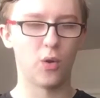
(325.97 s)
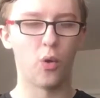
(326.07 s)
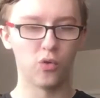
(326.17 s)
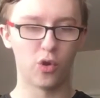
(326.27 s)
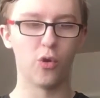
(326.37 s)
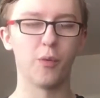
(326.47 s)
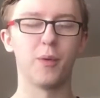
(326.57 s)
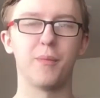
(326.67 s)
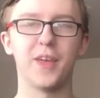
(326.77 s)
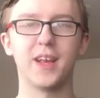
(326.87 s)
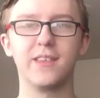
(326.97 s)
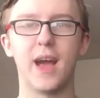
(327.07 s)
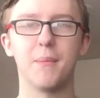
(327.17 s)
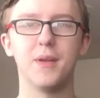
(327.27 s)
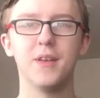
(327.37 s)
all the horrible things
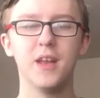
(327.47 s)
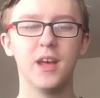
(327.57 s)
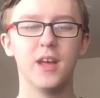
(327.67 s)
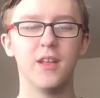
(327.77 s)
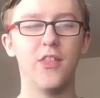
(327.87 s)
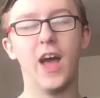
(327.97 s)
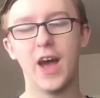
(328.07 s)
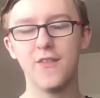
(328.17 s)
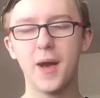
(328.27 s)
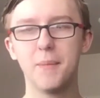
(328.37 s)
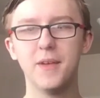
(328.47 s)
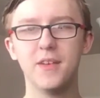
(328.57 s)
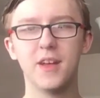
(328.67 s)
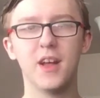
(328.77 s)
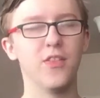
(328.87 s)
happen that have happened,